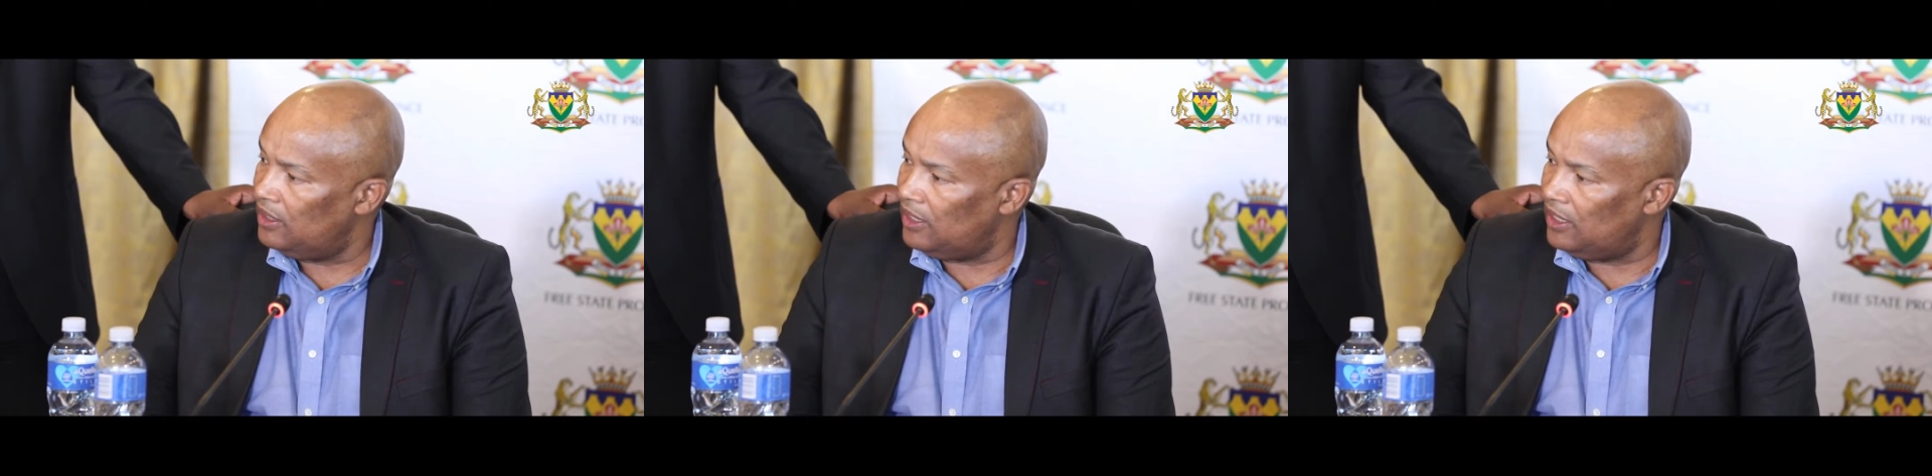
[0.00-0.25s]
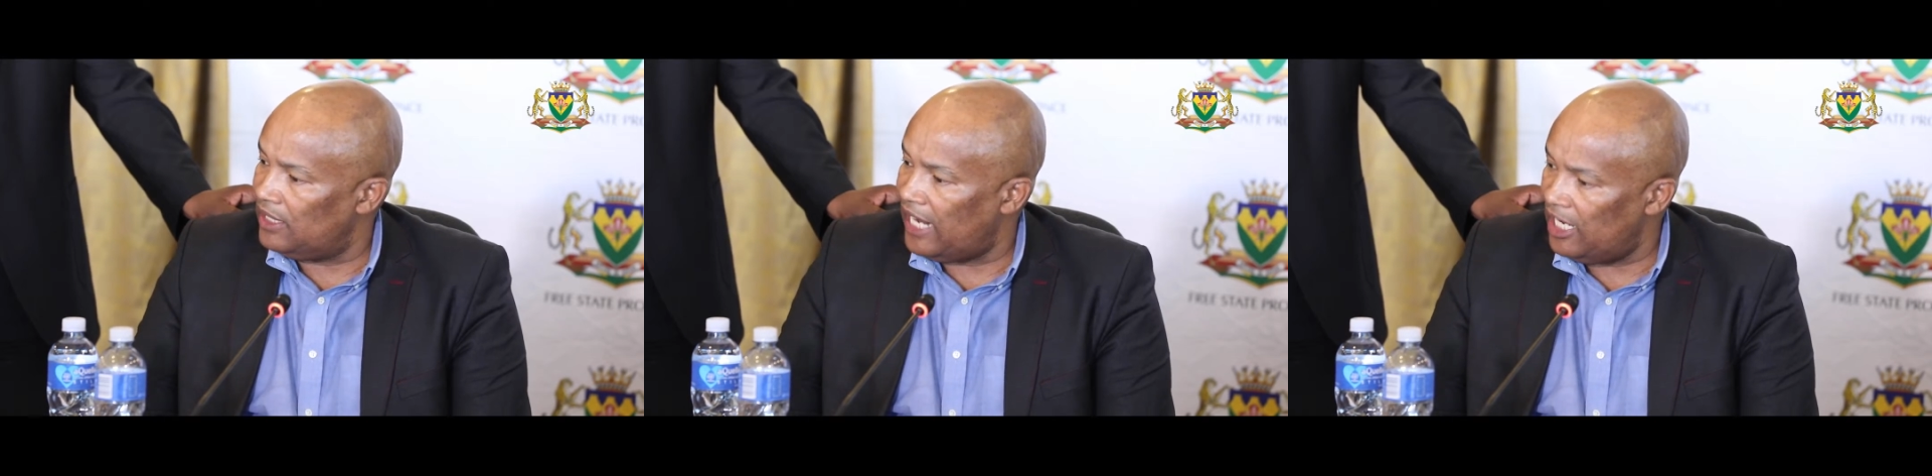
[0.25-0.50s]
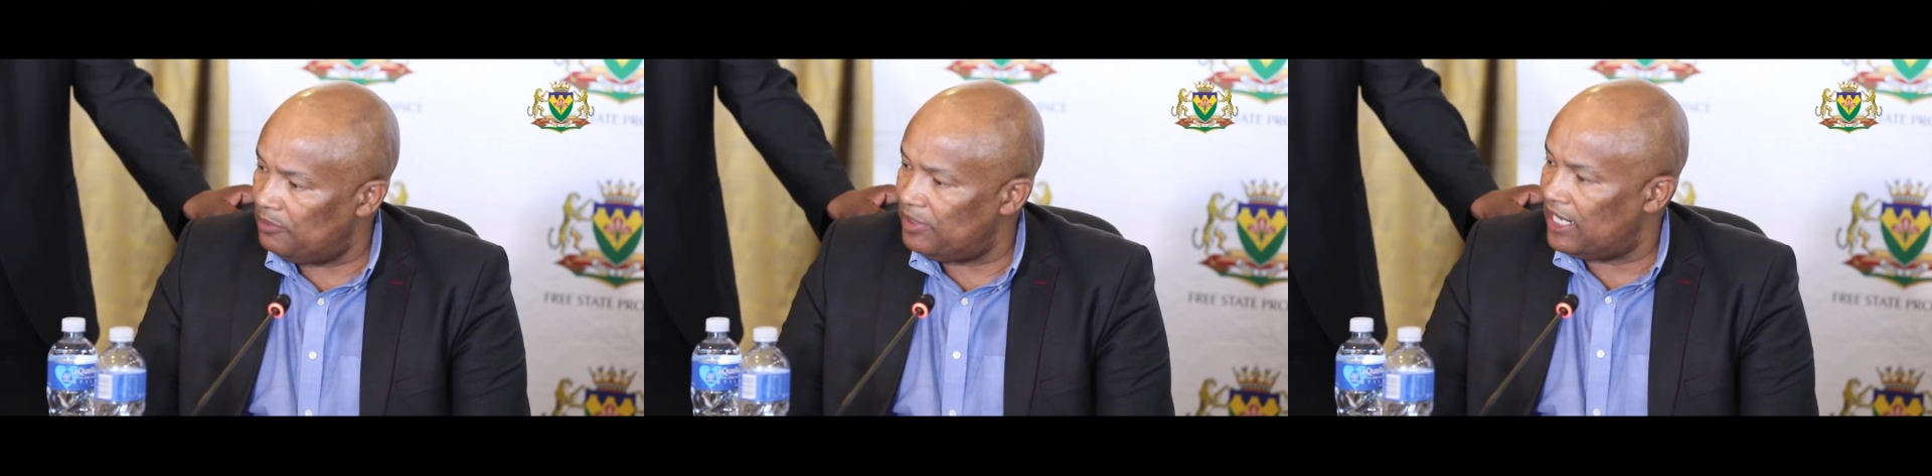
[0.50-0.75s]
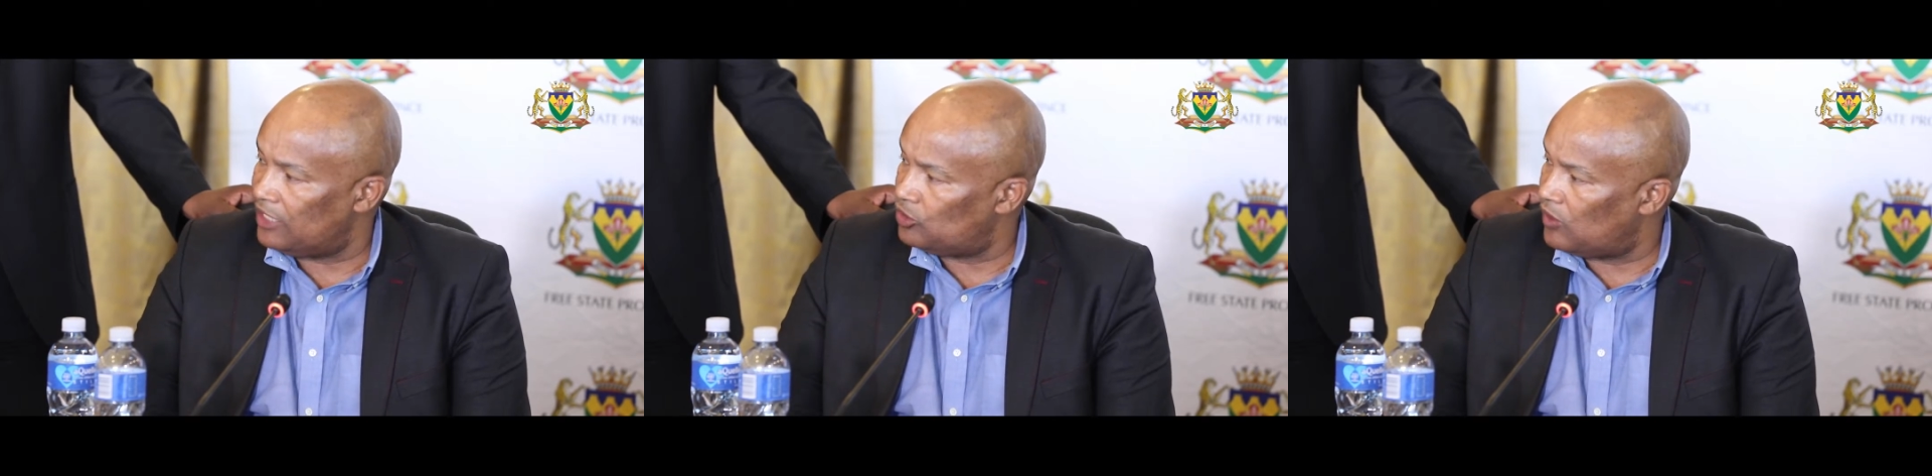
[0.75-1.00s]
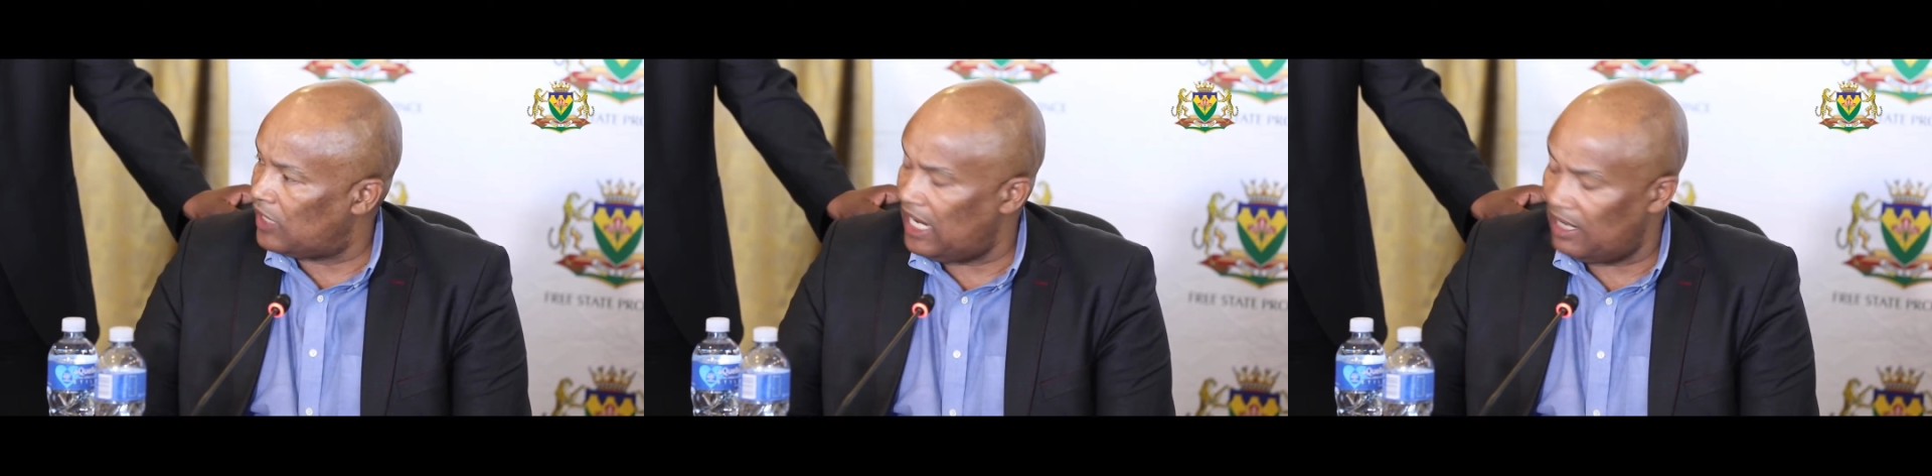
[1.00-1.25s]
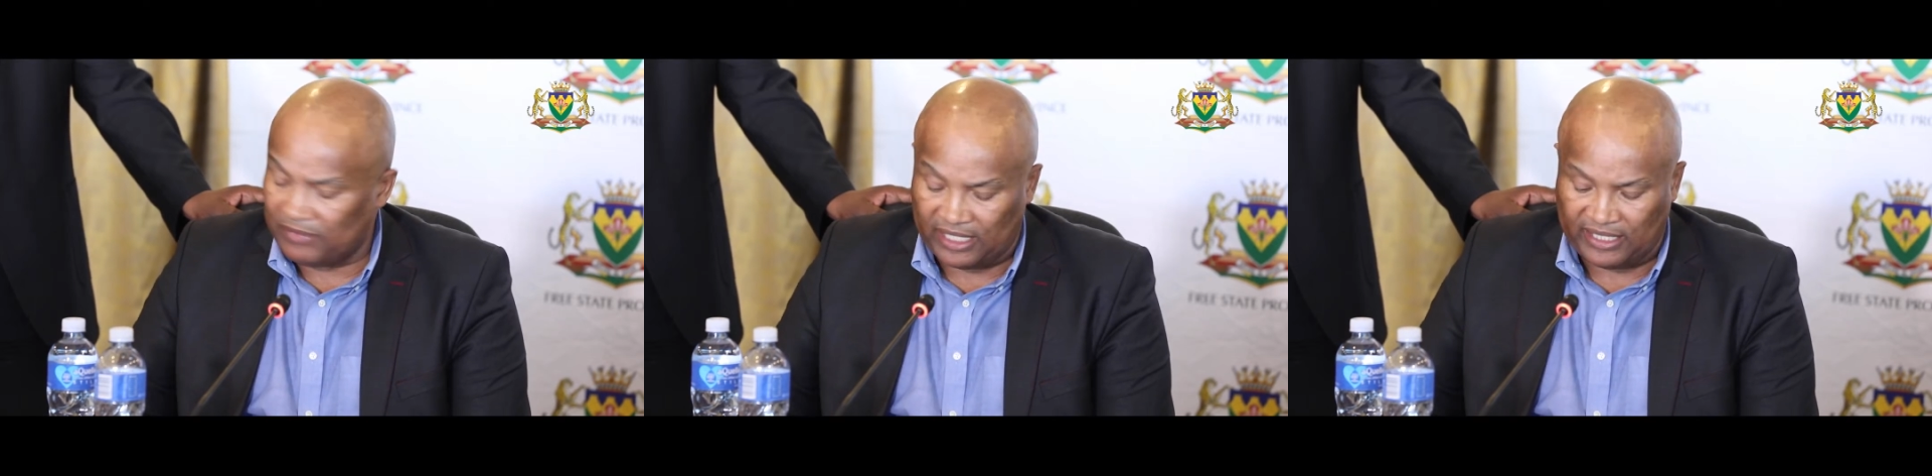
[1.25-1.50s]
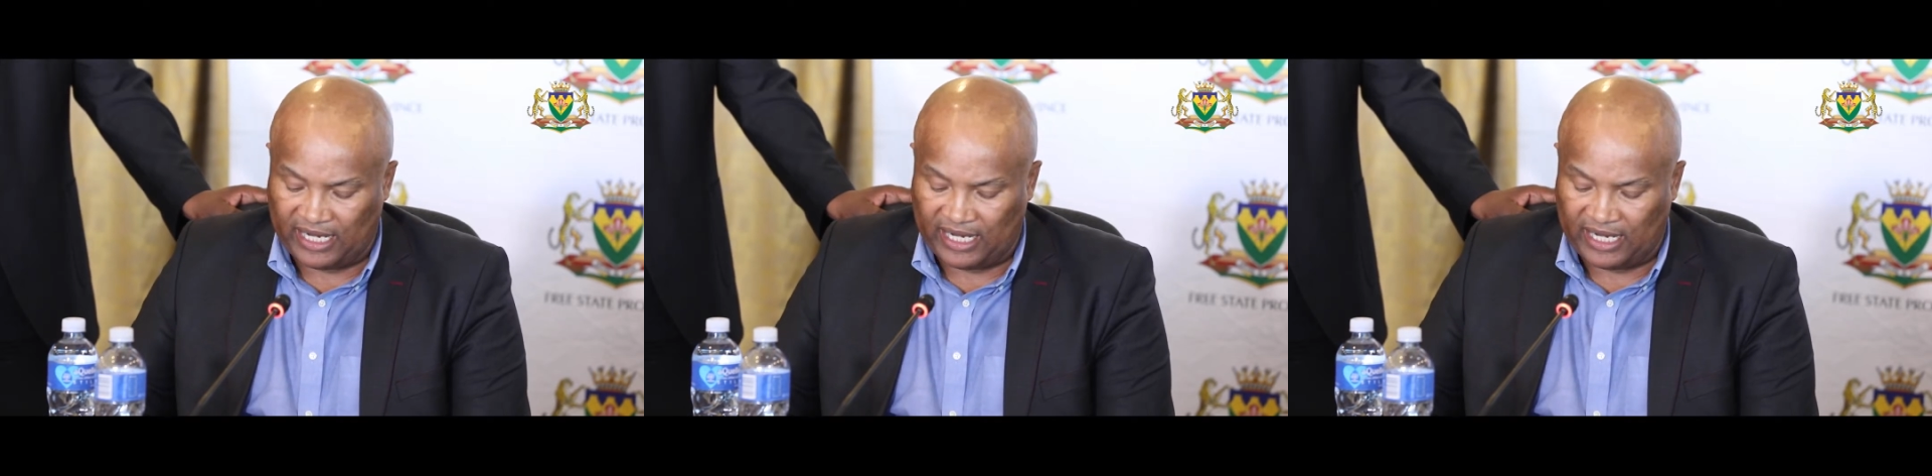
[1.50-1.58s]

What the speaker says: in helping us to calm the